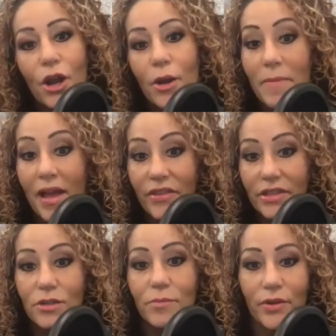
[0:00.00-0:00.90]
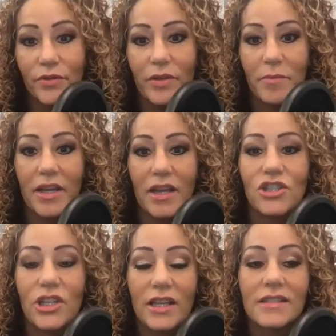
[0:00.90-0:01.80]
Her methods are proven because
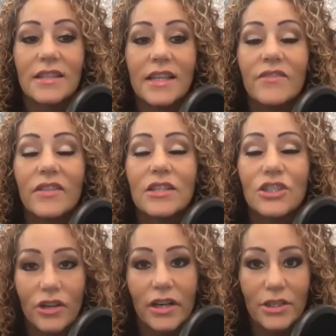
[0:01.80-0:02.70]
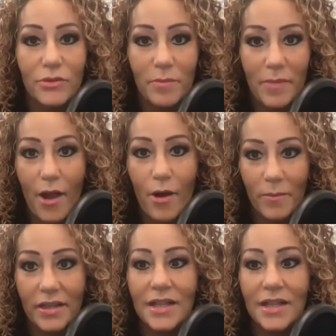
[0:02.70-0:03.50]
she has lived this journey to empowerment.